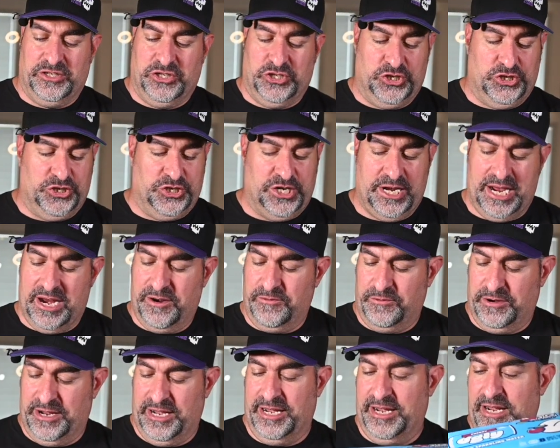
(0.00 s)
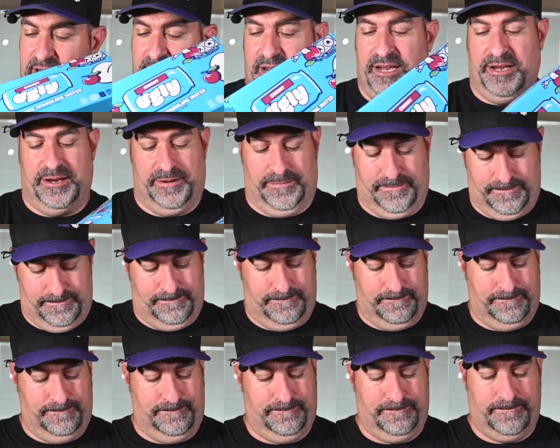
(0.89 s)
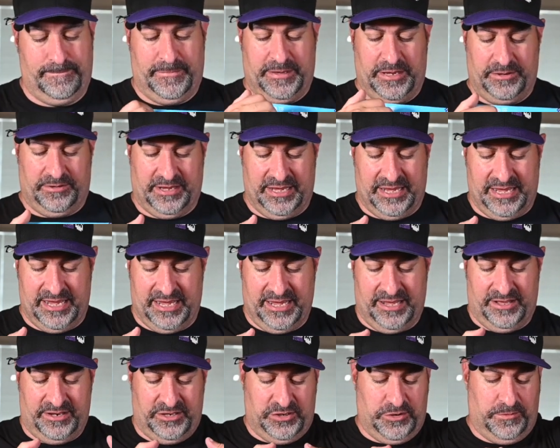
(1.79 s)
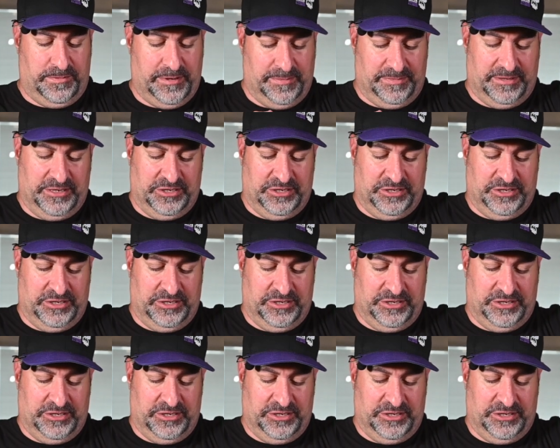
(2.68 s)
cherry. Okay, let's open